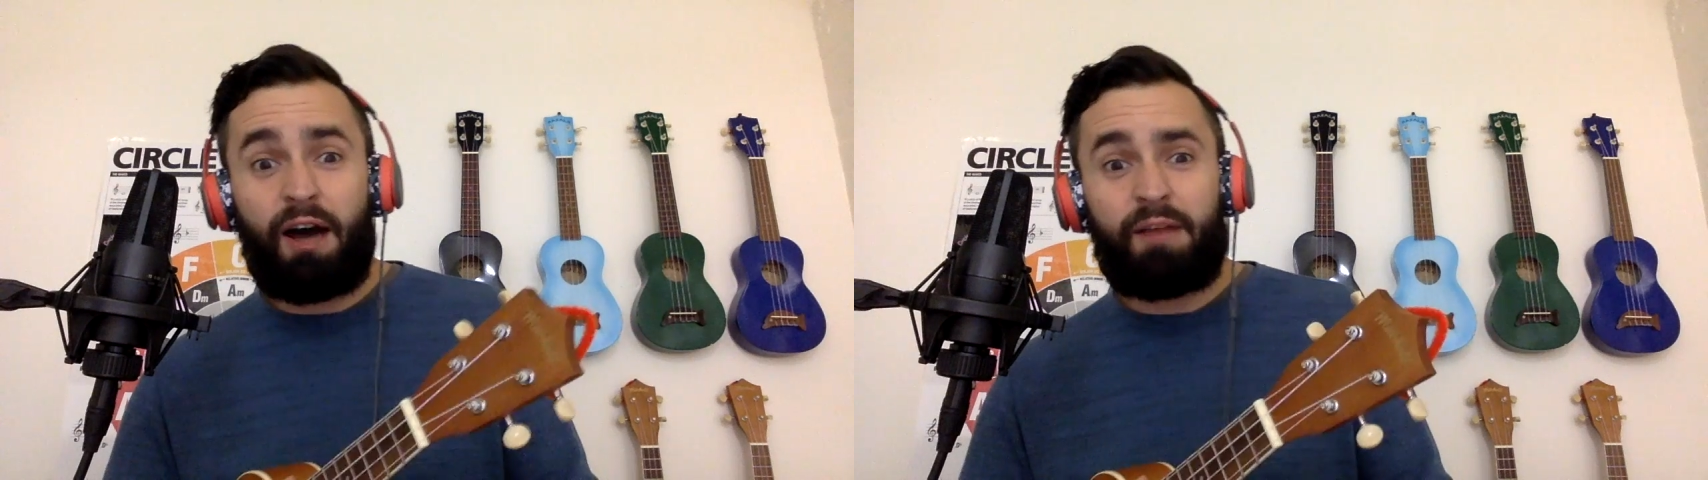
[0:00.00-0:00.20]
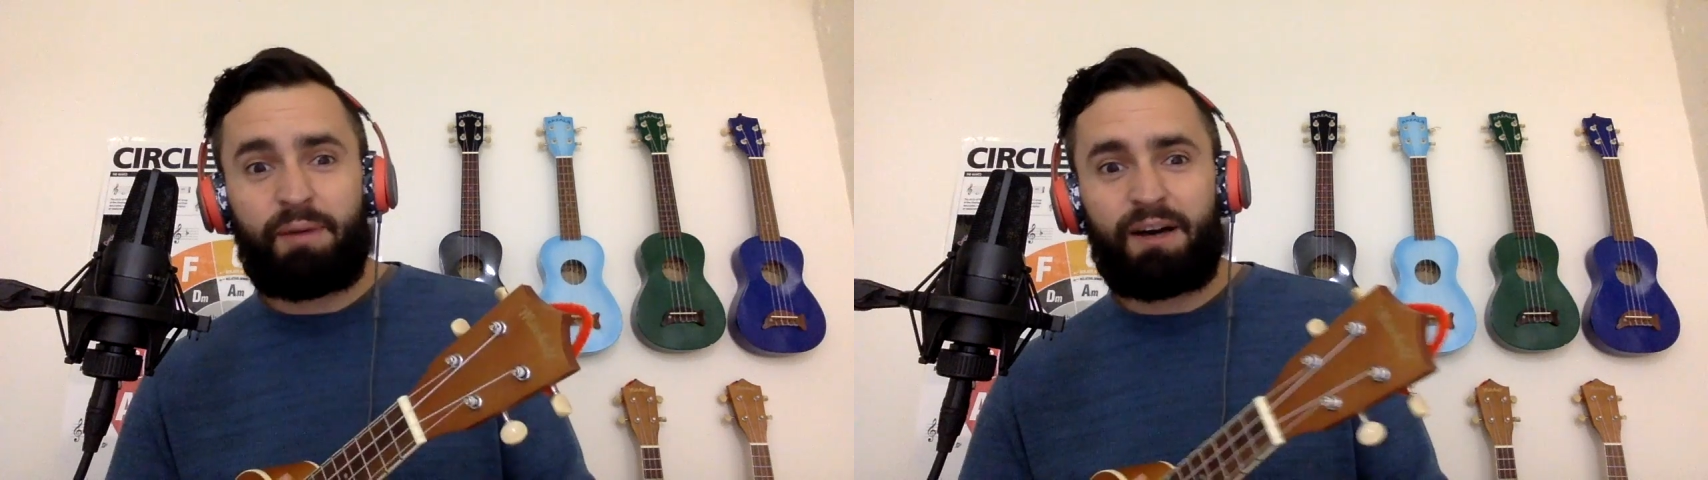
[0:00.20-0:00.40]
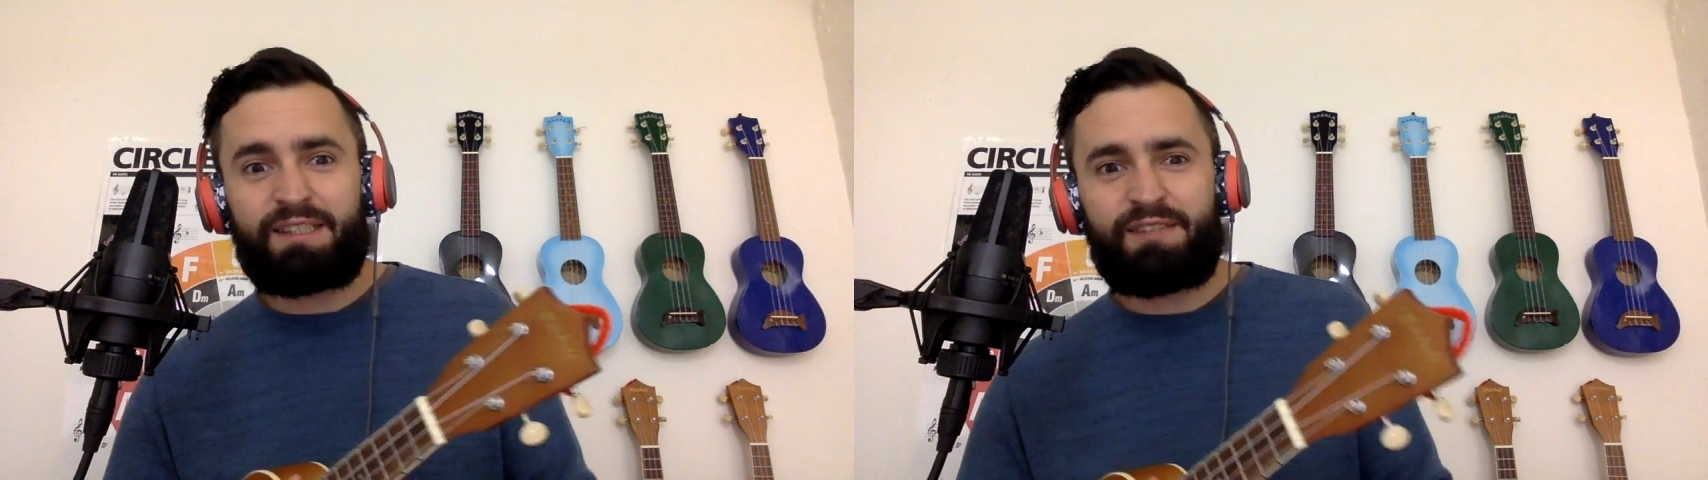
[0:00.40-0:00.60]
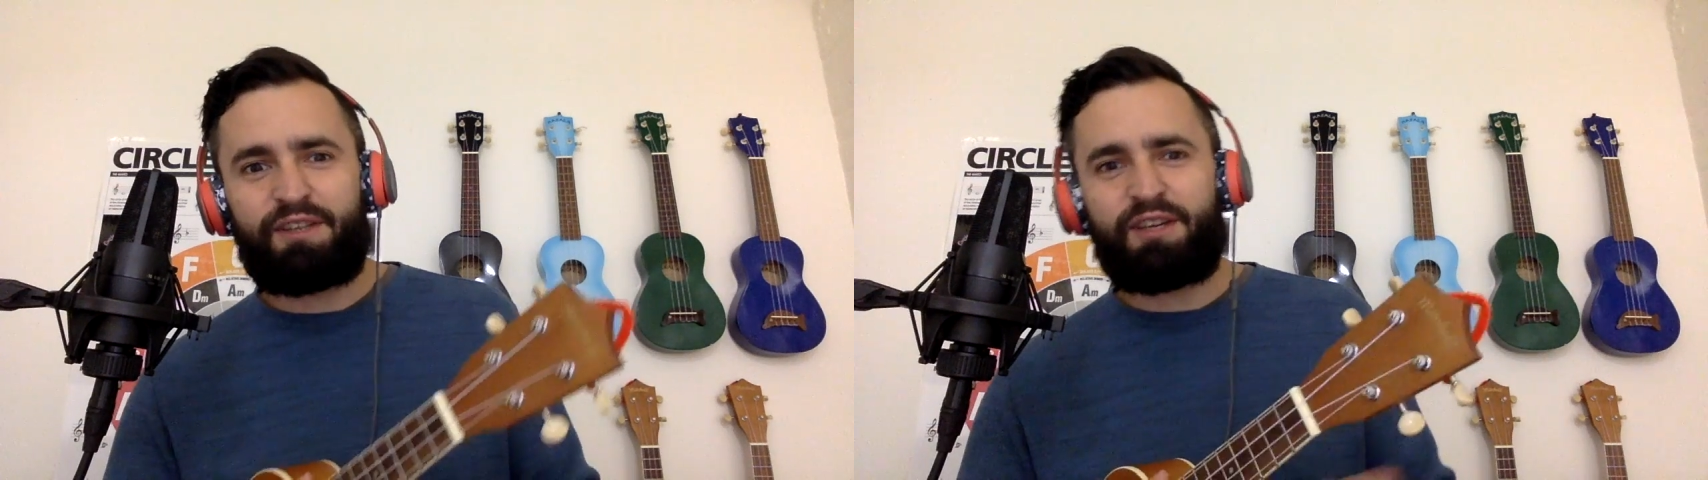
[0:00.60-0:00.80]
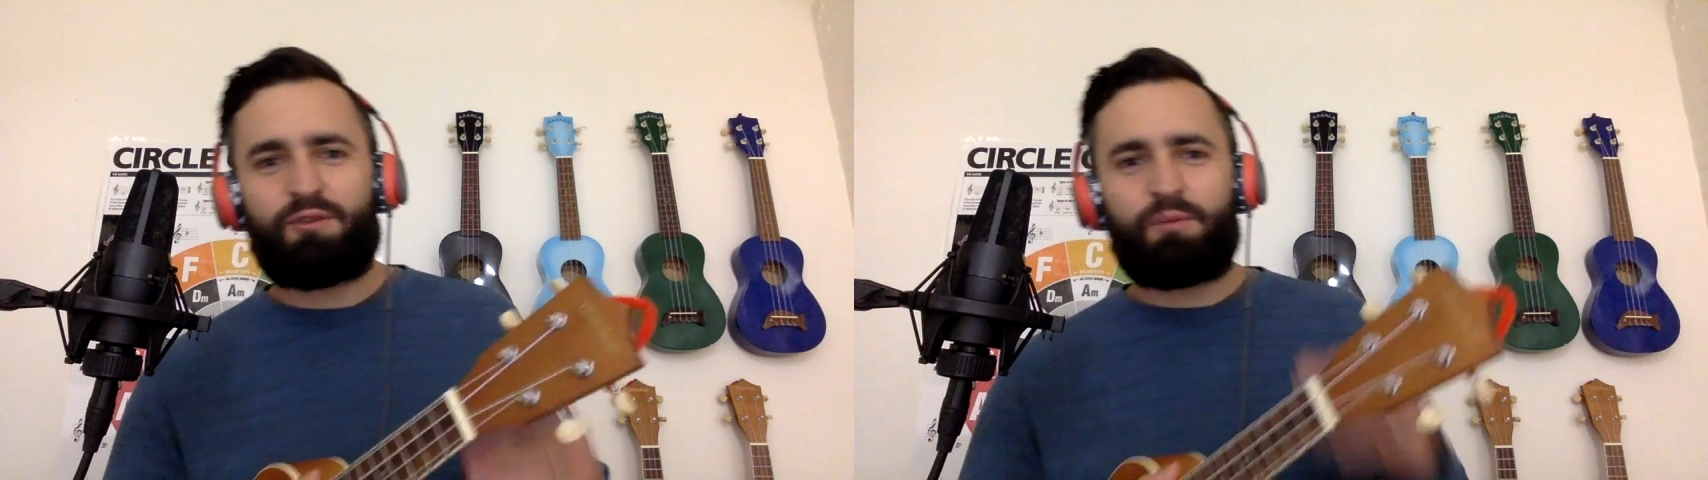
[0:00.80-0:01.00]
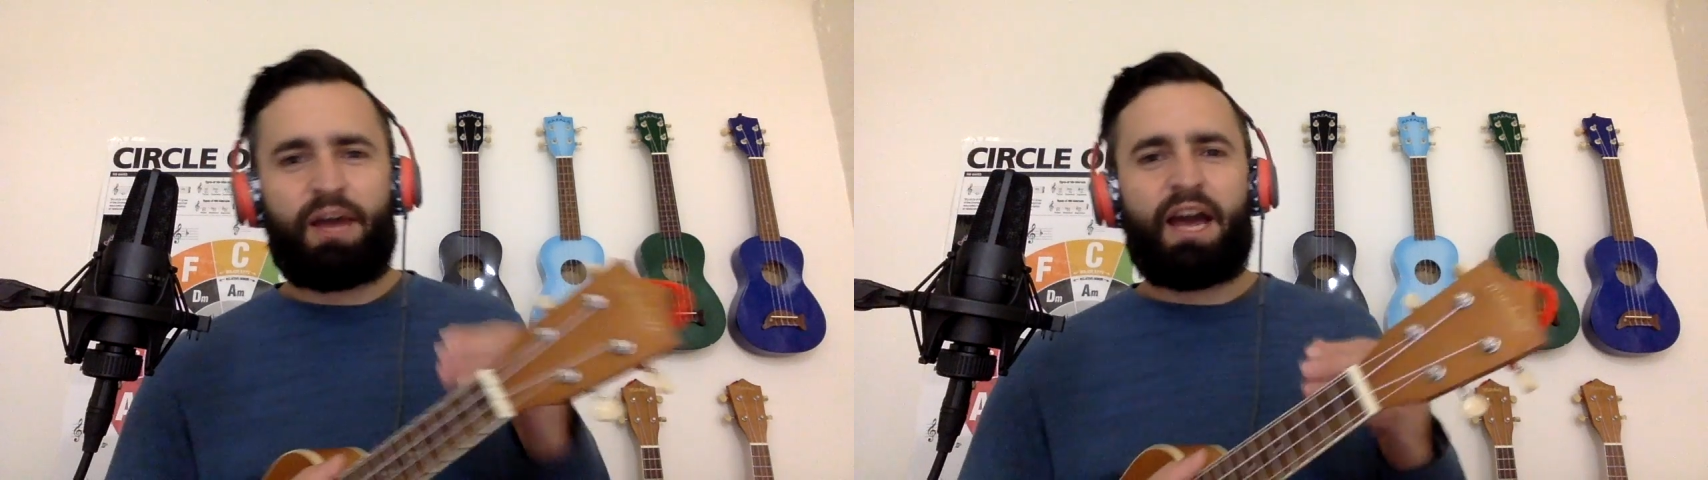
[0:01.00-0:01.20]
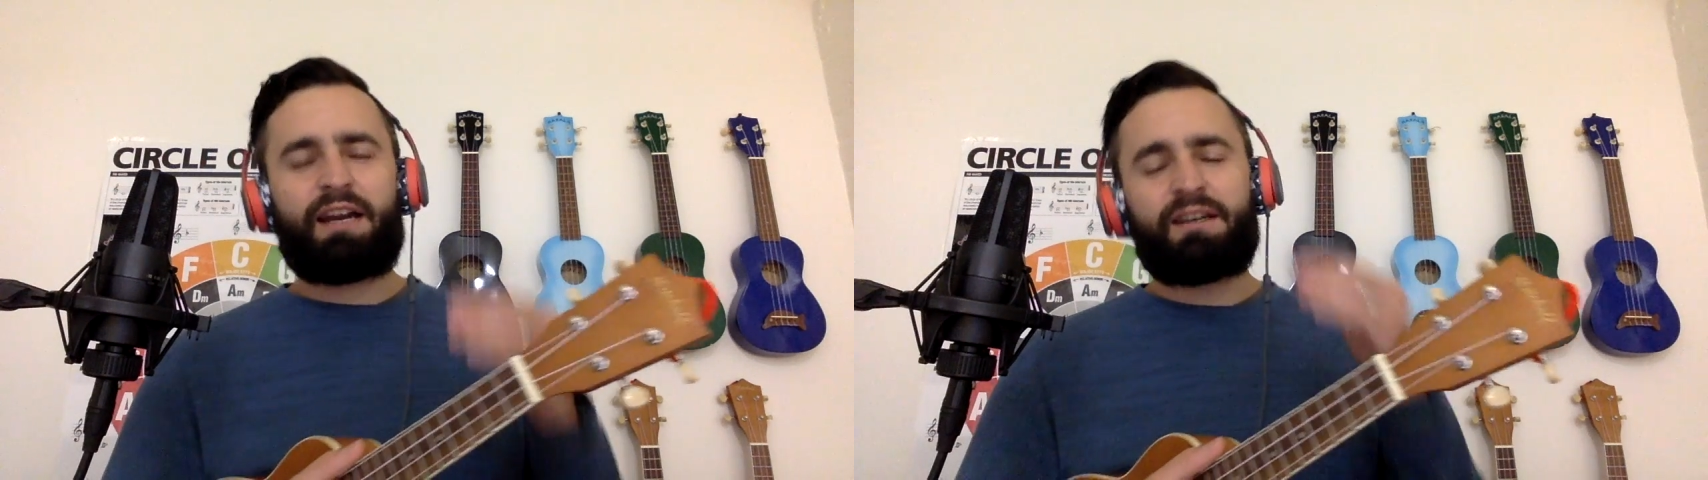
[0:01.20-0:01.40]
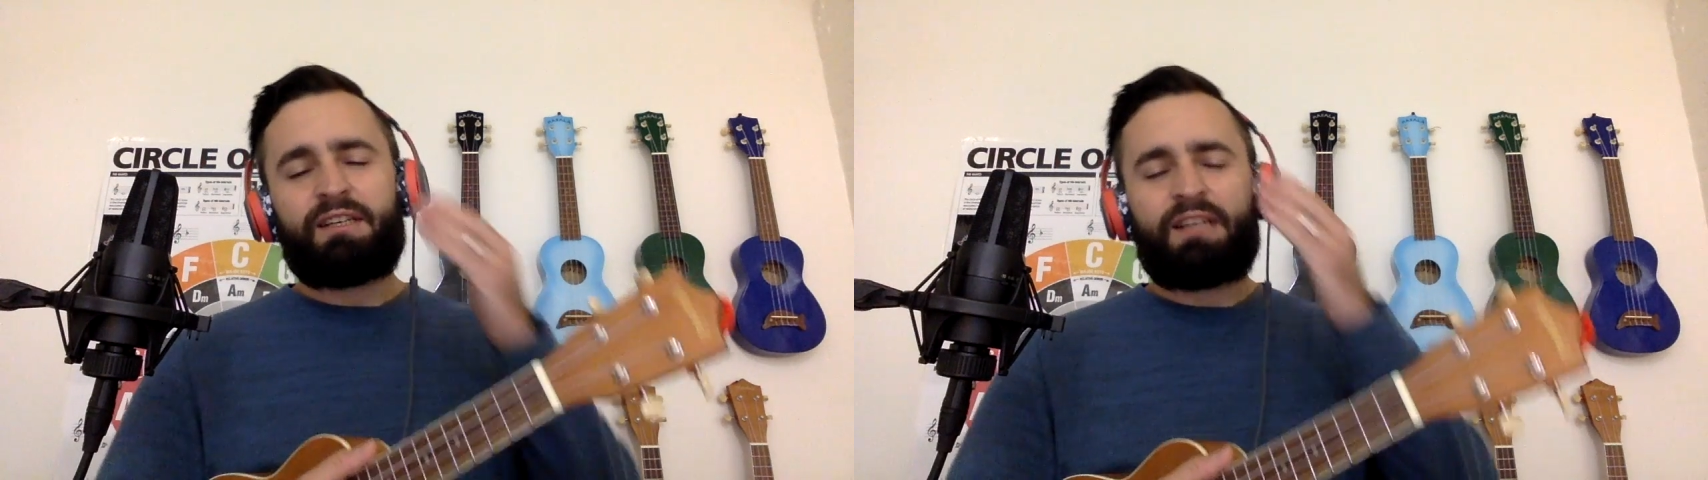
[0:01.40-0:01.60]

unpaused the video and we're back,